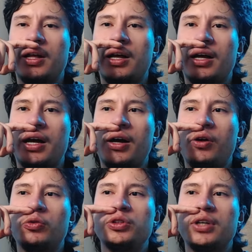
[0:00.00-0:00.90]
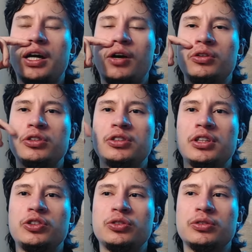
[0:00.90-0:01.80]
how how does
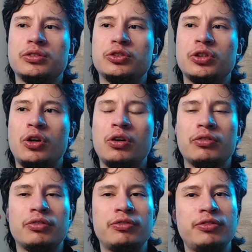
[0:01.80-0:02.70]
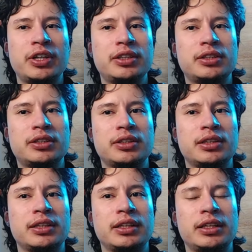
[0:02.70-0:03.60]
this song fit
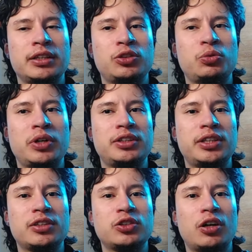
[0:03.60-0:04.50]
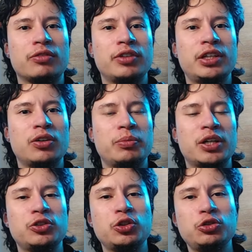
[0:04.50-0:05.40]
into a TikTok video?
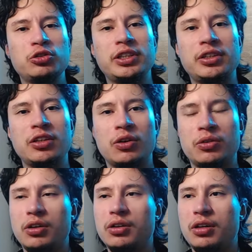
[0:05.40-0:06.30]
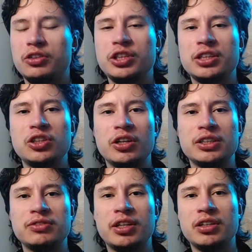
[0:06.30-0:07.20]
Because usually, you know, on TikTok it's
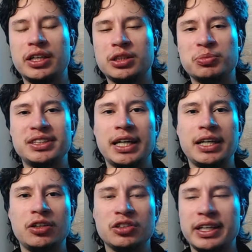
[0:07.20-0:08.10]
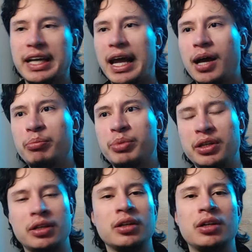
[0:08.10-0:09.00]
very like spontaneous, like happy,
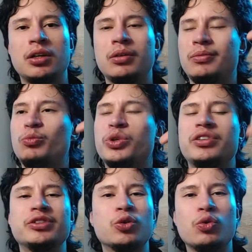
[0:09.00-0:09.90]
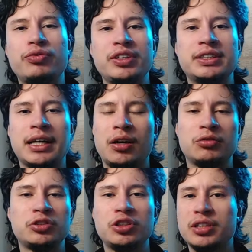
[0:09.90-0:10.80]
weird, goofy
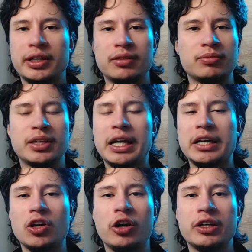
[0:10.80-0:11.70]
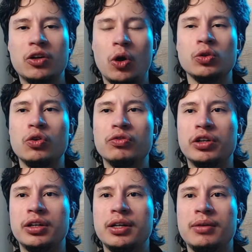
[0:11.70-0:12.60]
sounds, just like chaotic all over.
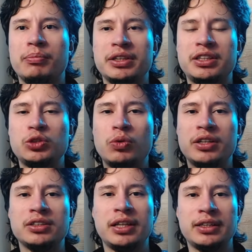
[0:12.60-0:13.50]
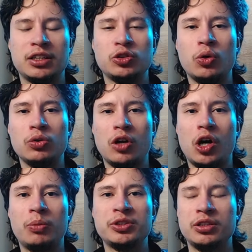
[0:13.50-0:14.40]
But this one is like the total
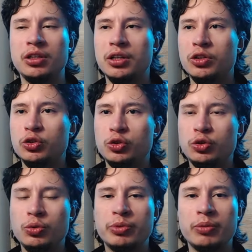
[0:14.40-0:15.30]
opposite, super